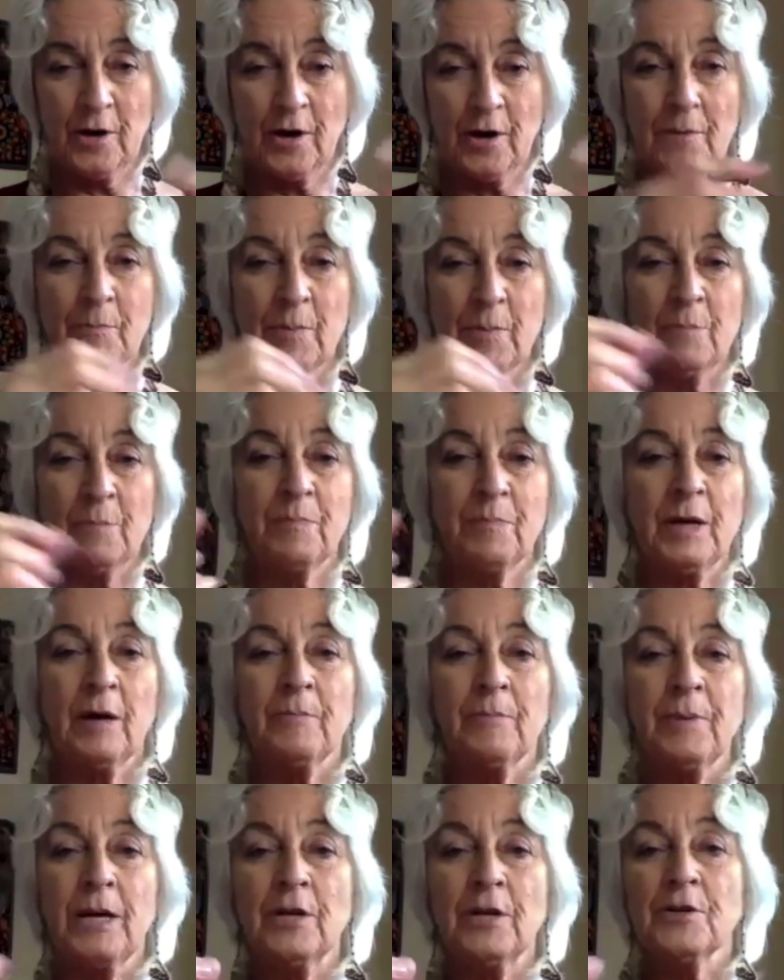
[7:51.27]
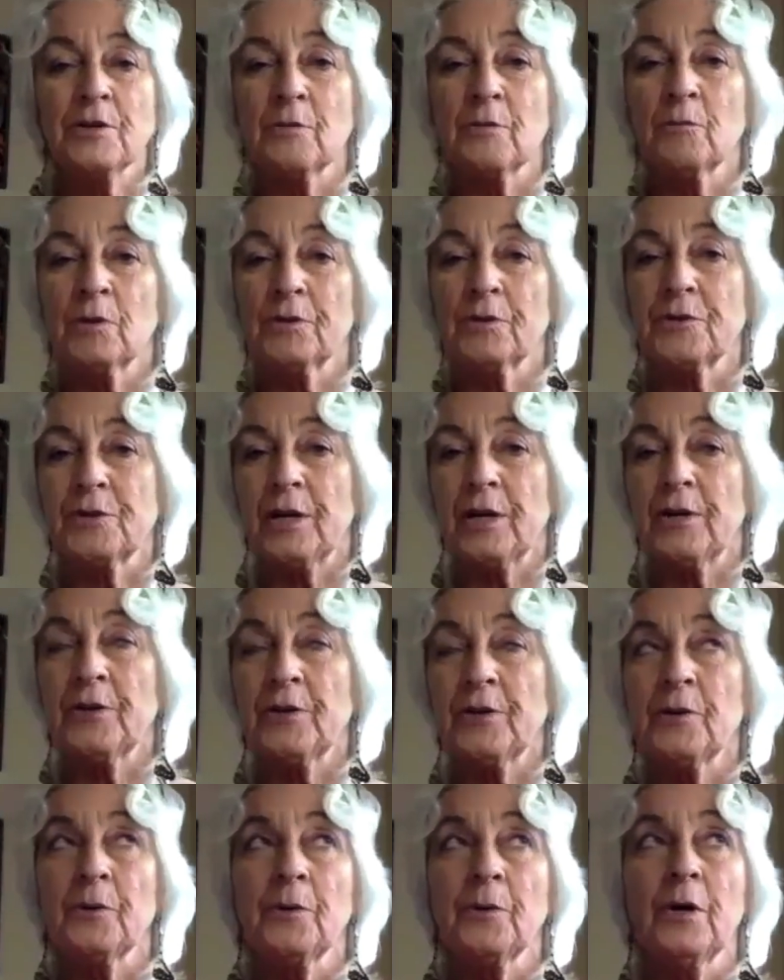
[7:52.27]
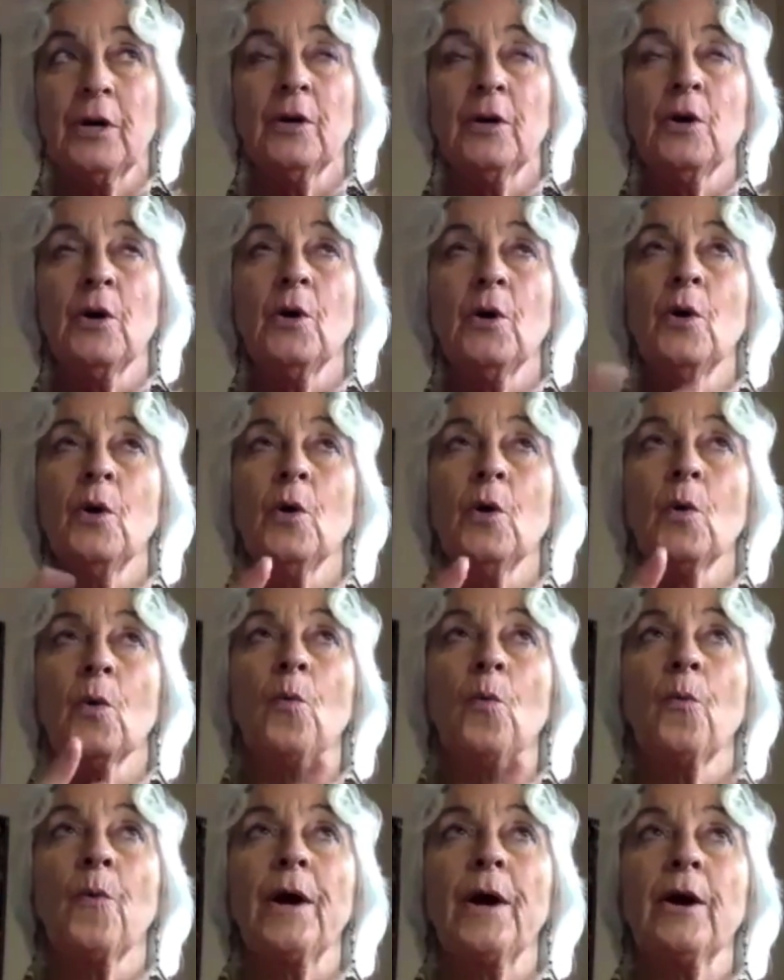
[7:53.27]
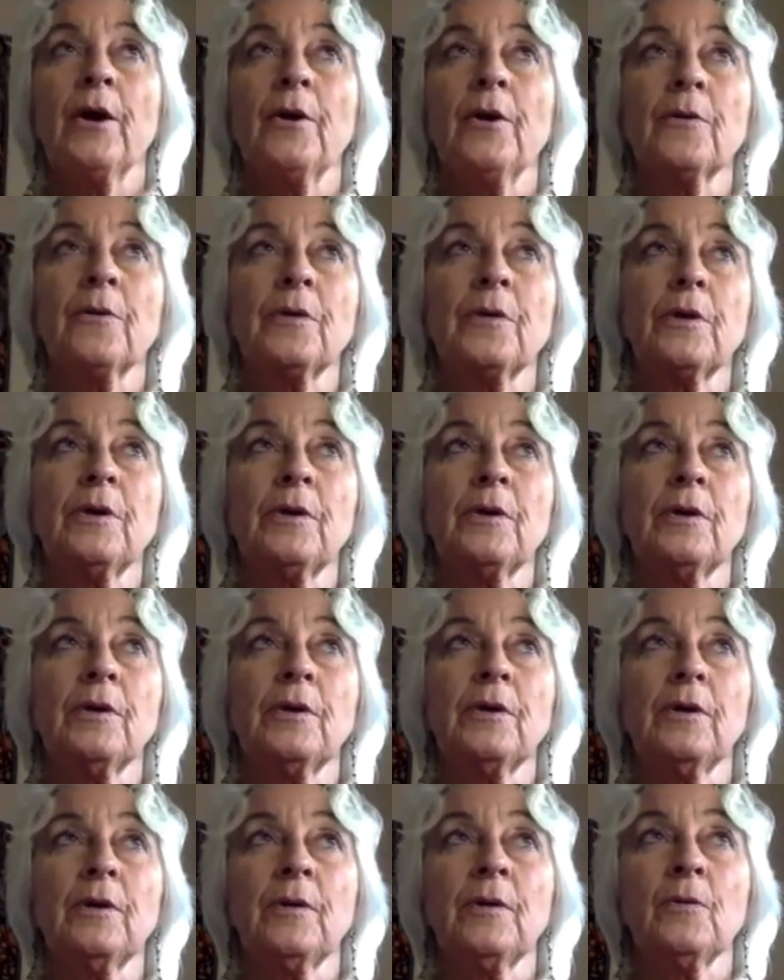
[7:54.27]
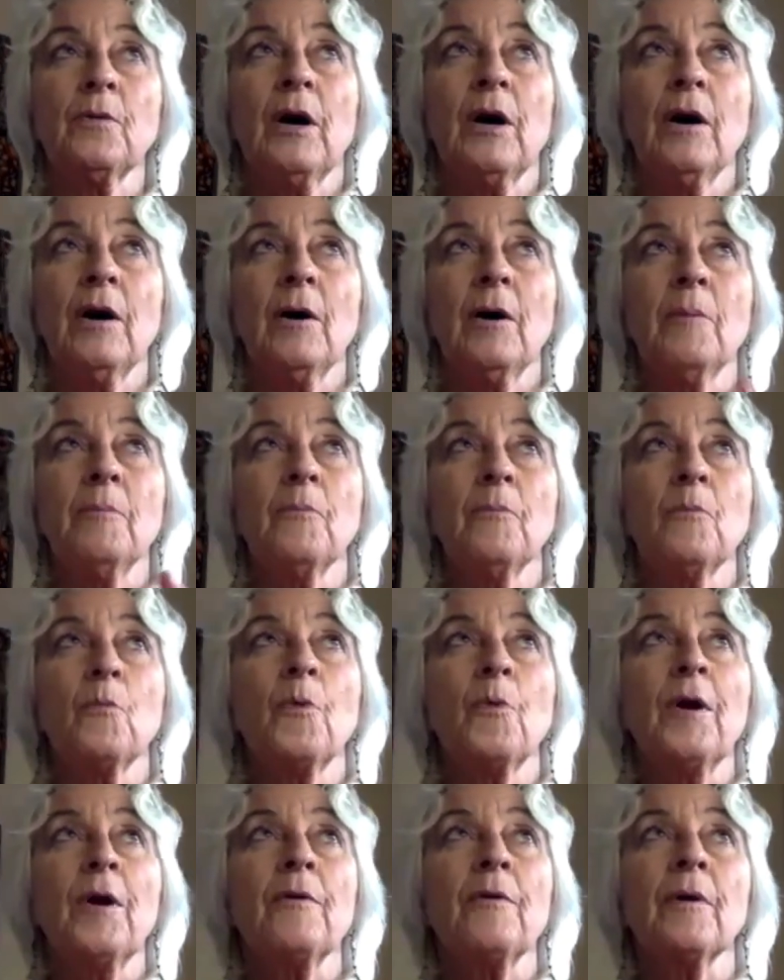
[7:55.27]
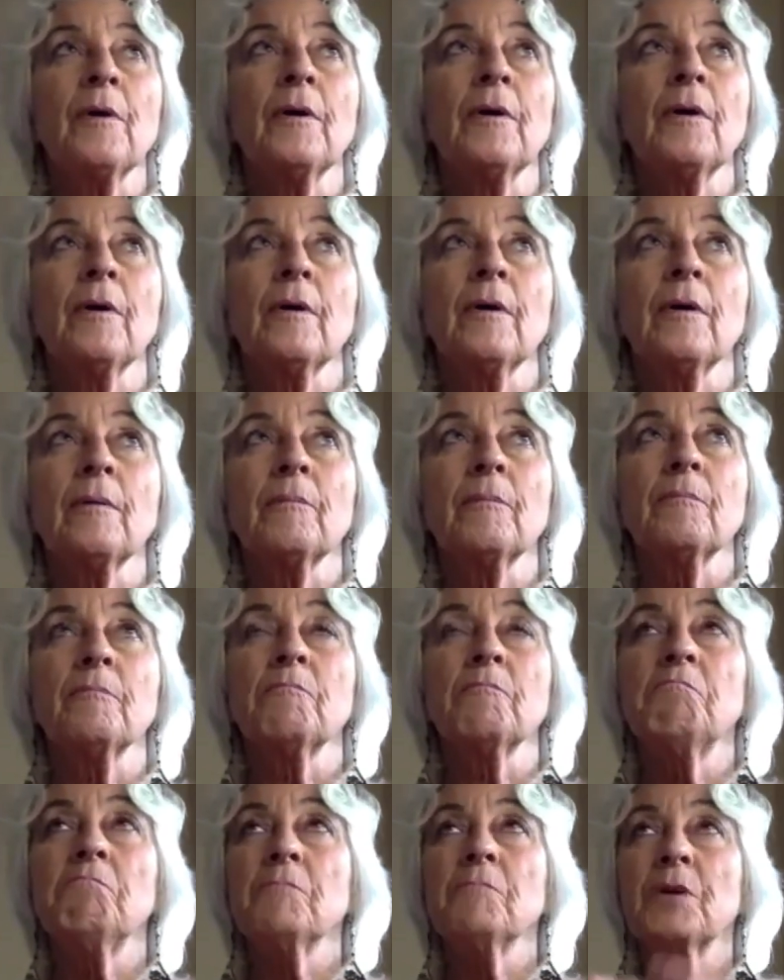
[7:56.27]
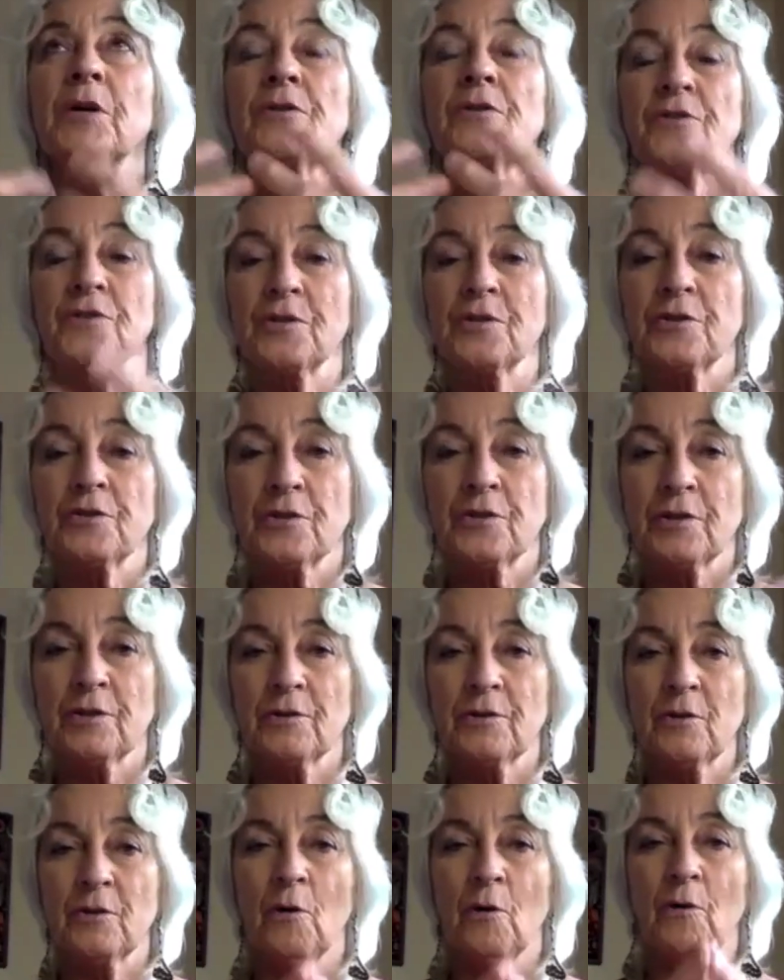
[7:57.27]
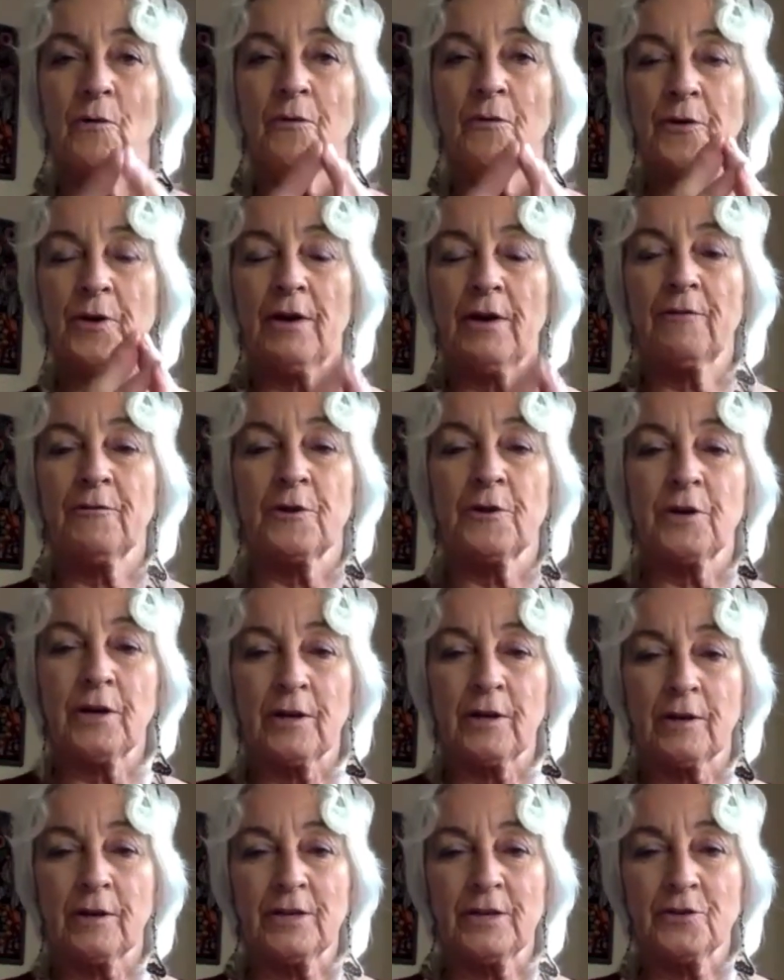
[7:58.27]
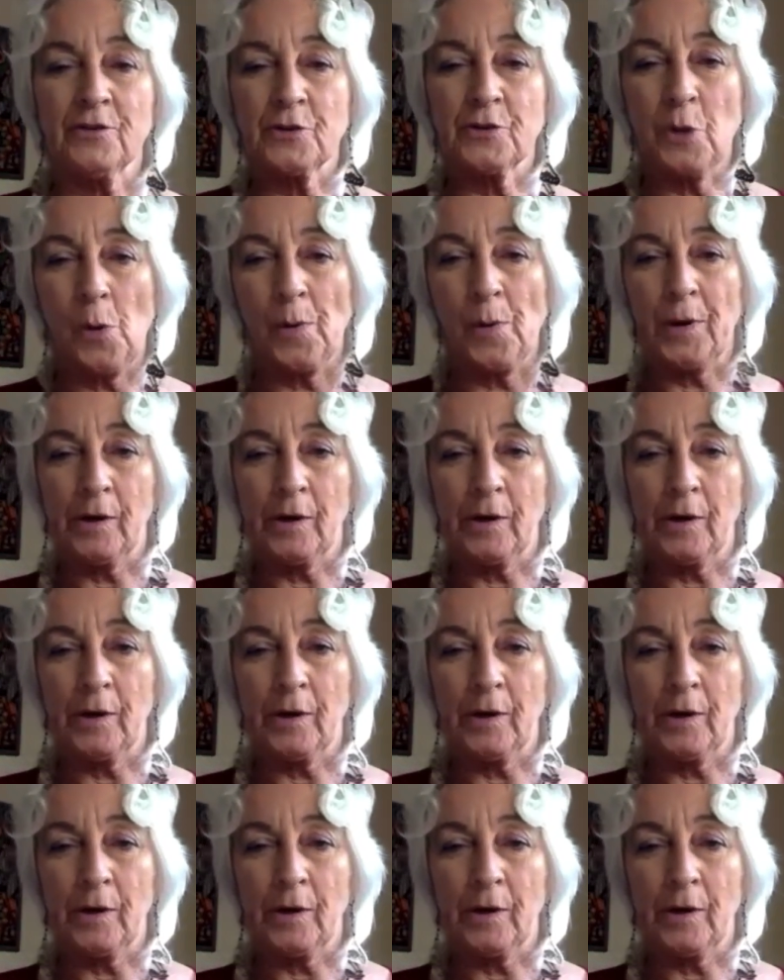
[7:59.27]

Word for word: But palpation will tell you where the consistent over-efforting is going